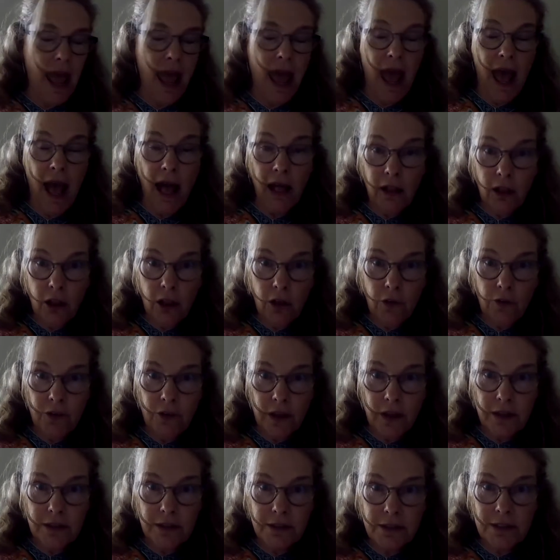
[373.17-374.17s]

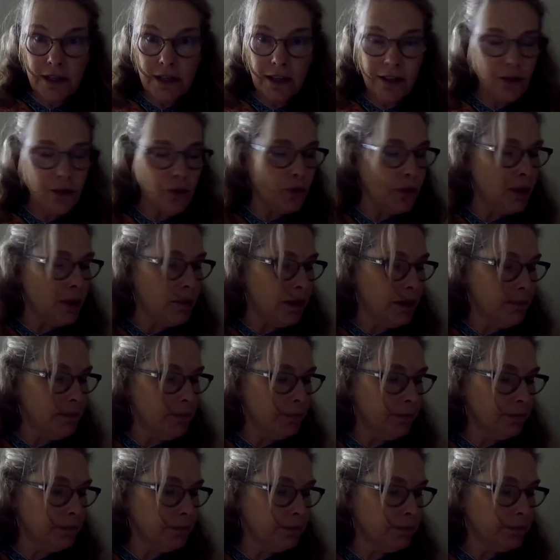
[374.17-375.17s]
elephant," said the woman.
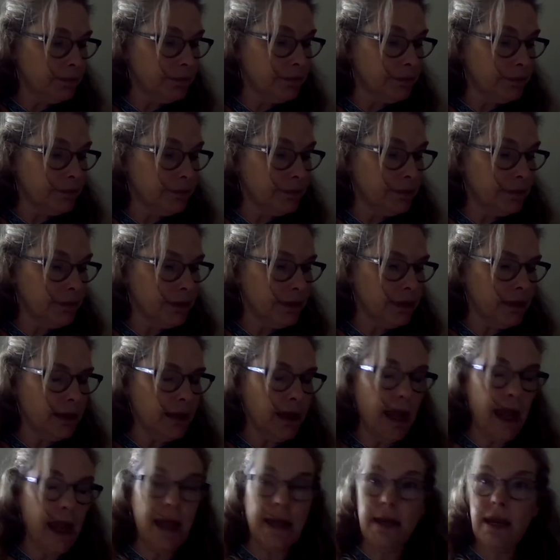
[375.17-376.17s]

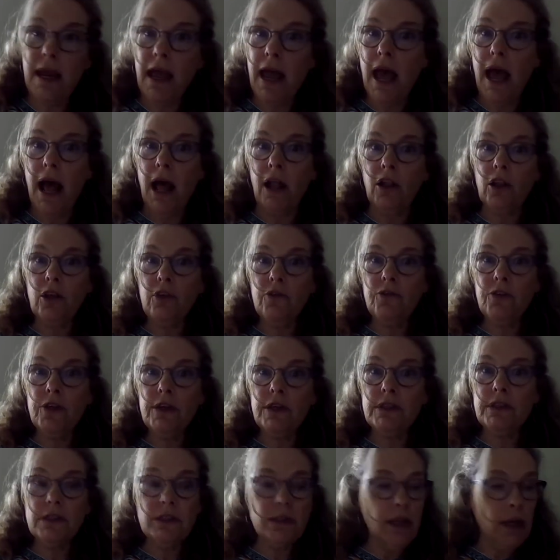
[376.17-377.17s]
"An
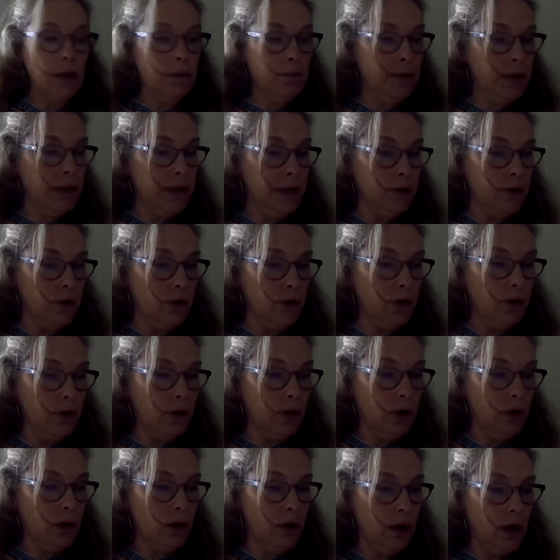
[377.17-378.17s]
elephant," said Peter.
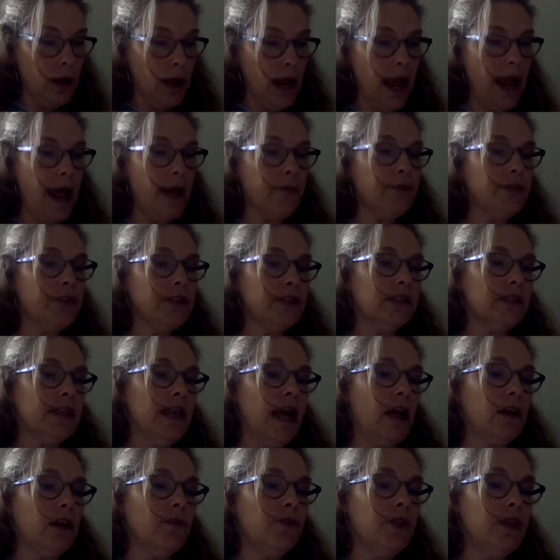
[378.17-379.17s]
At the
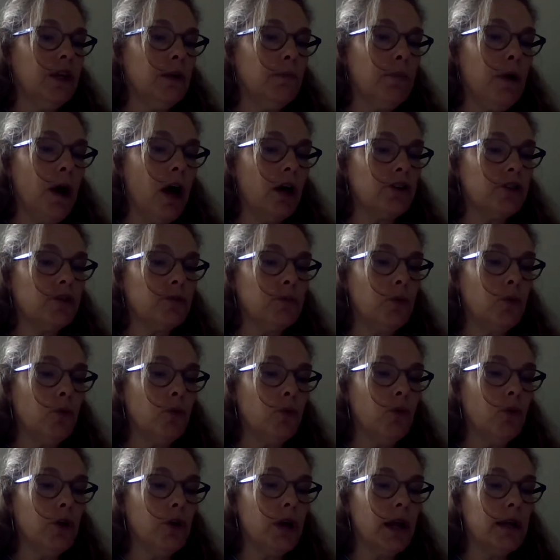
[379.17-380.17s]
sound of the impossible
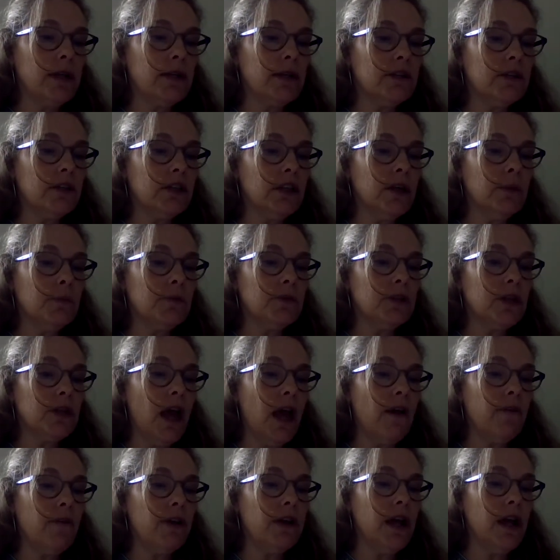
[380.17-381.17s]
word on his lips
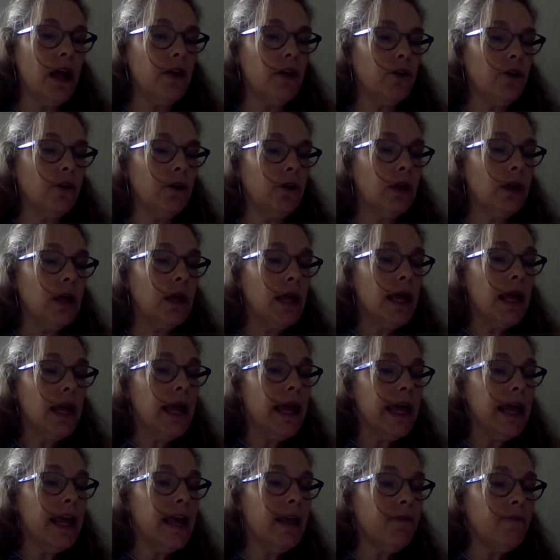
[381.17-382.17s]
of another,
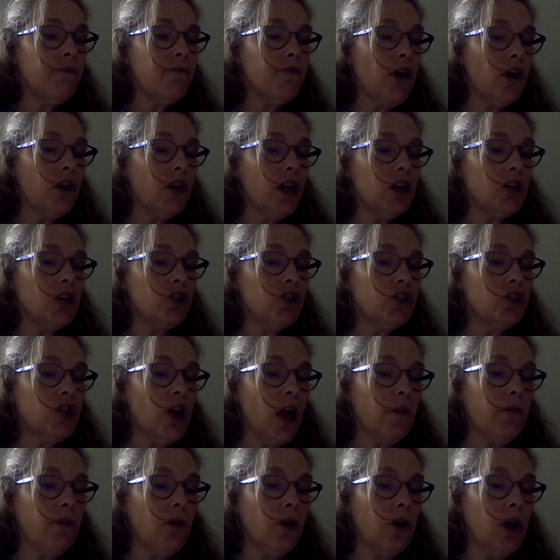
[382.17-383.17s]
he felt a
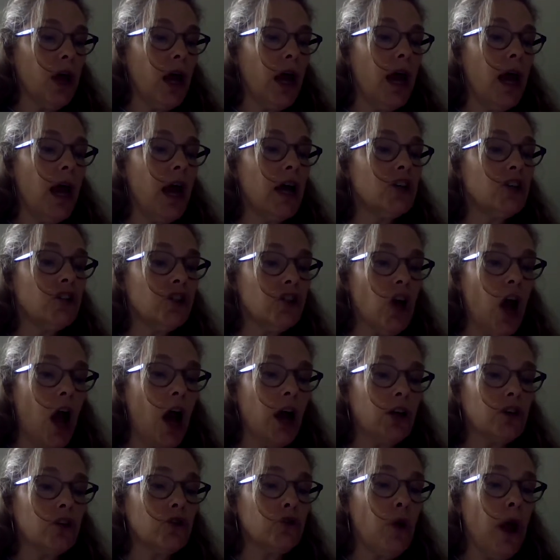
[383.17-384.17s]

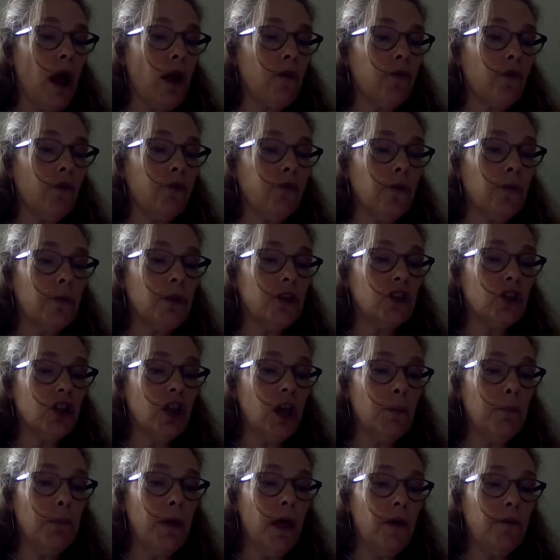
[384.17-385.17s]
shock travel from the
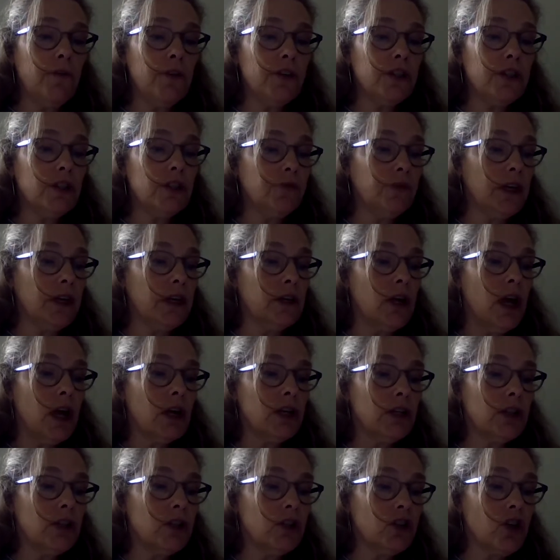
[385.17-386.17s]
tip of his feet
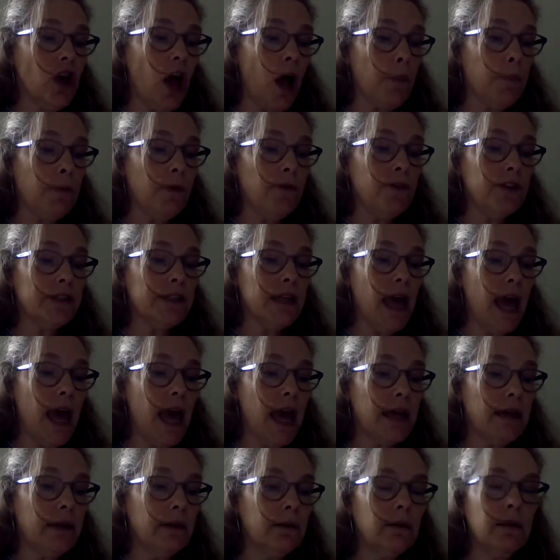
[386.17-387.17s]
to the top of his
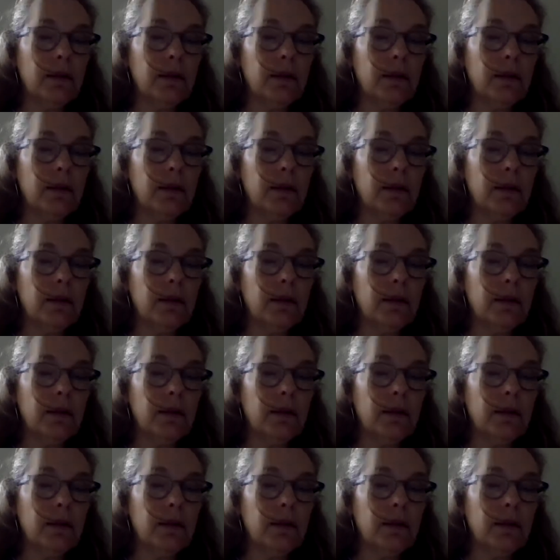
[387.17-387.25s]
head.